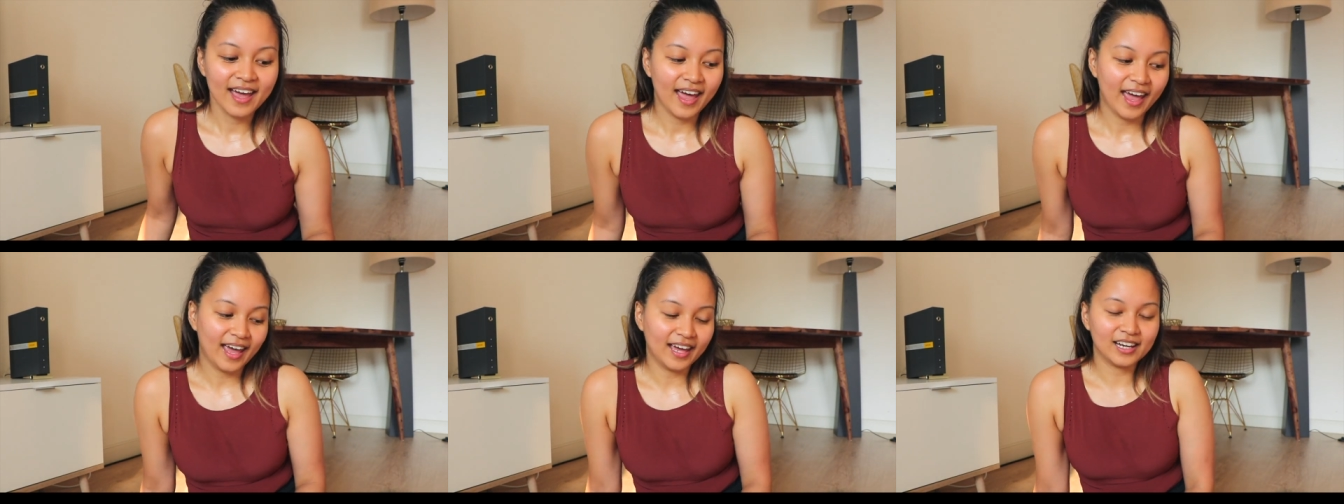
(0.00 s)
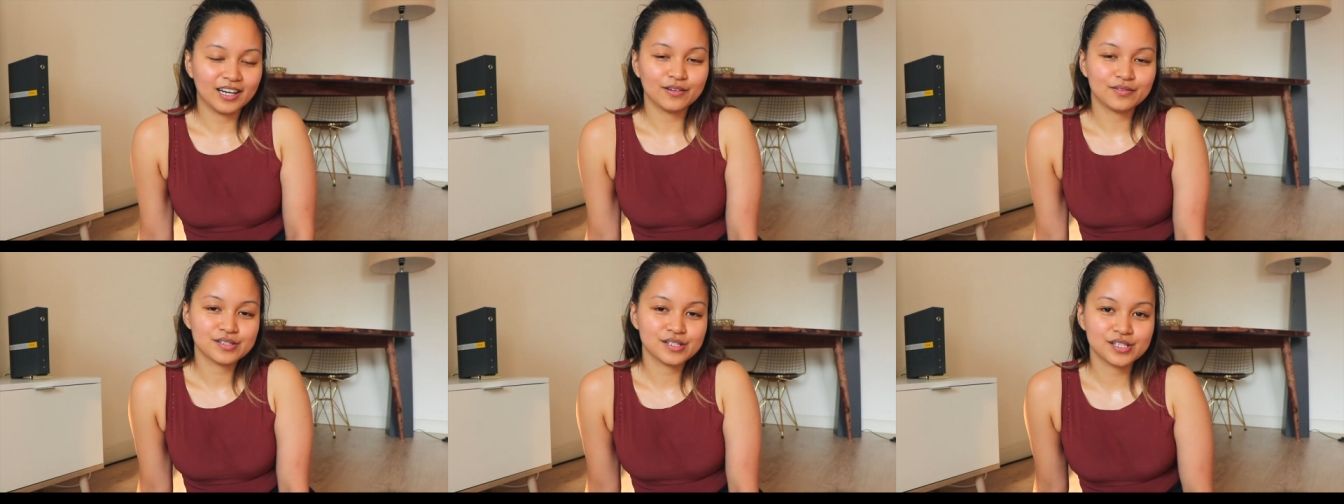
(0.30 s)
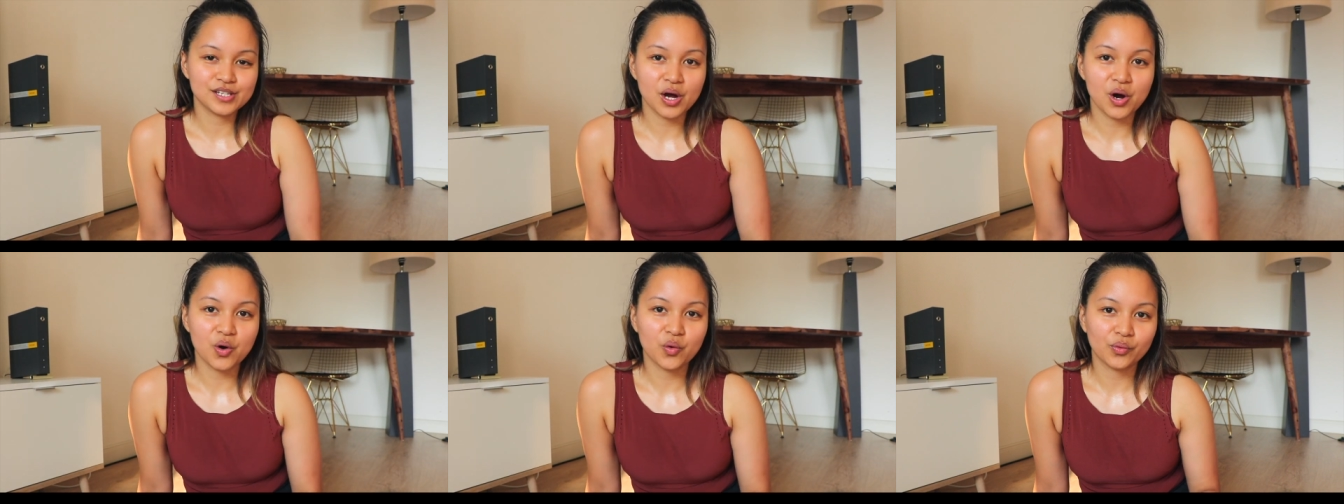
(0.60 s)
and if
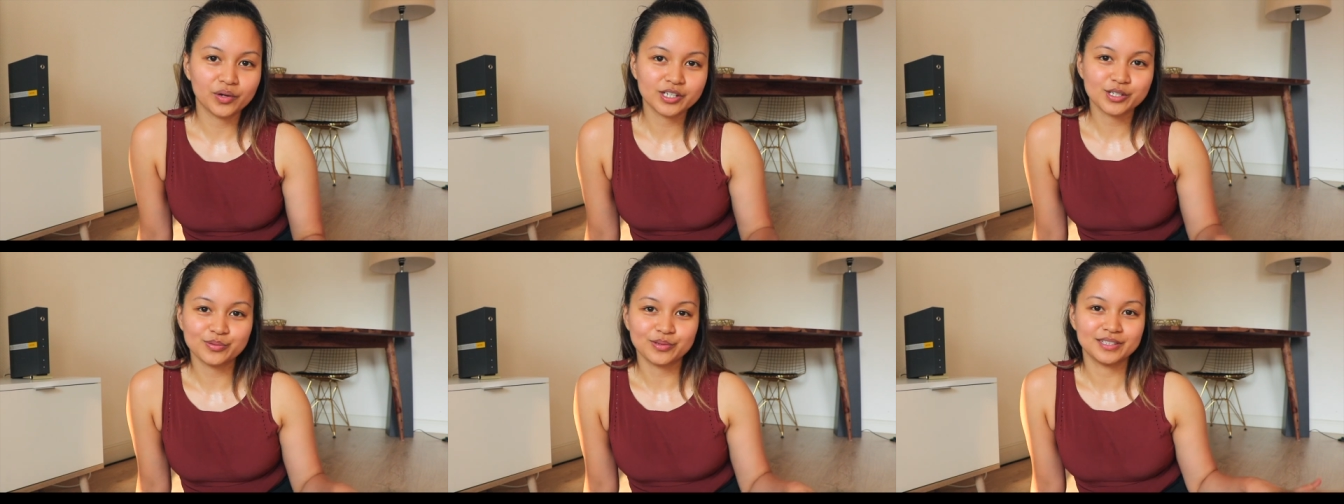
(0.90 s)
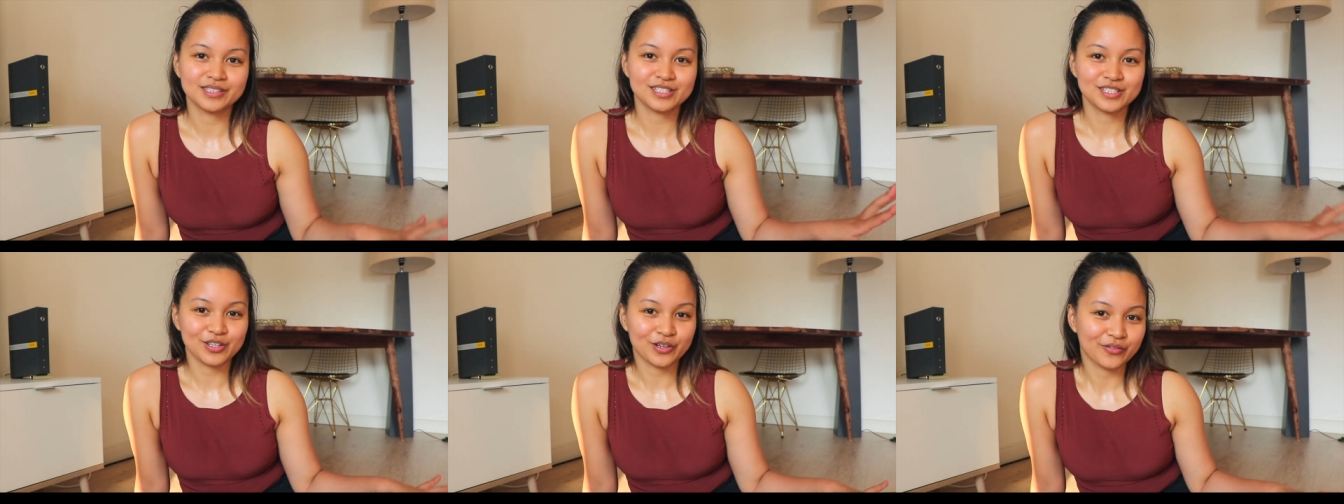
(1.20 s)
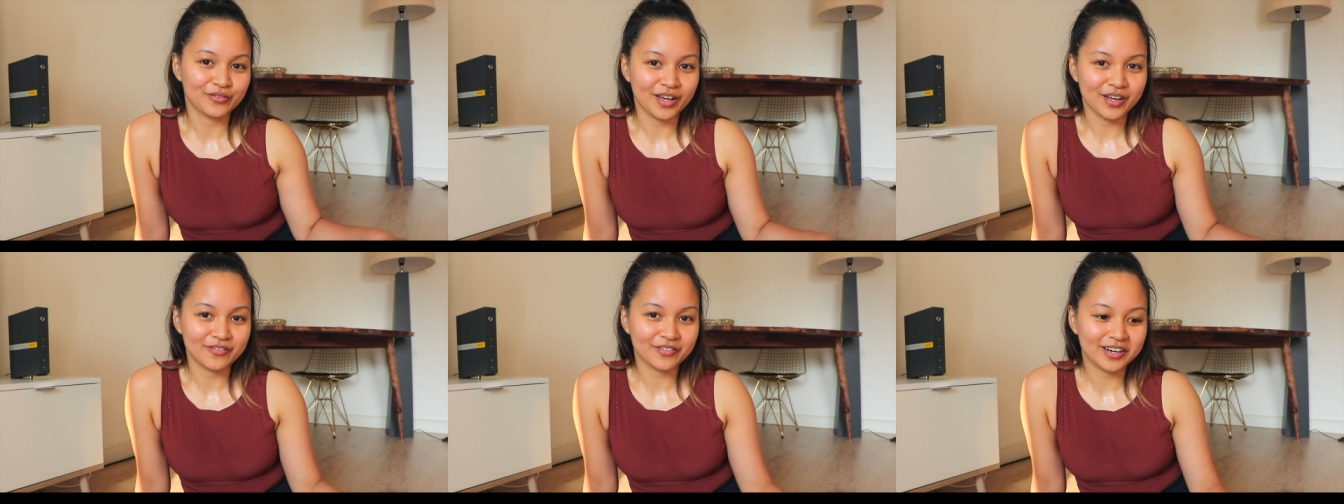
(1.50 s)
so, which one's your
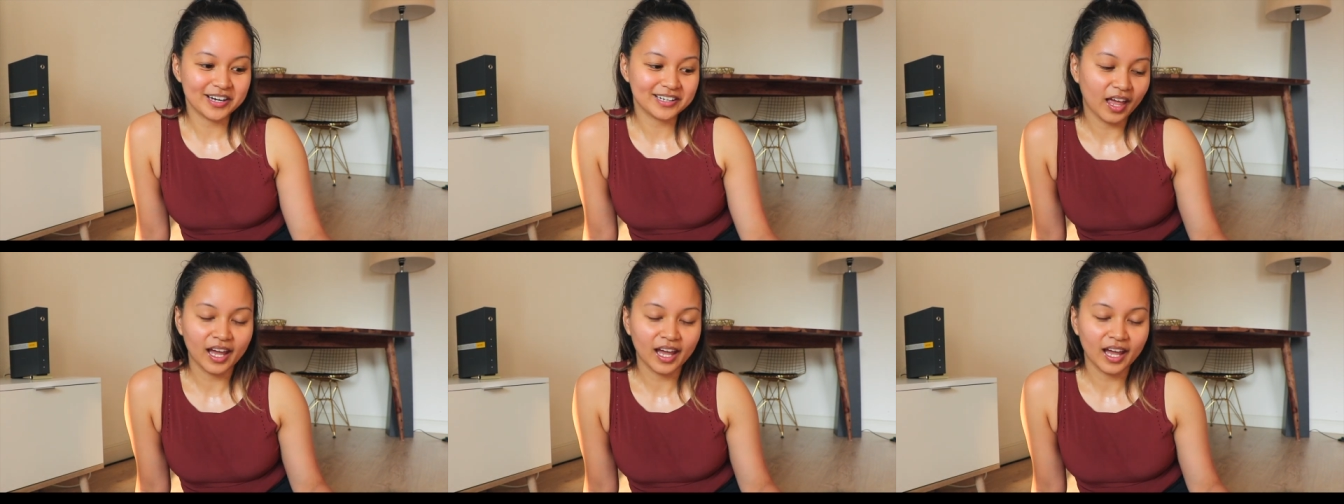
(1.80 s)
favorite.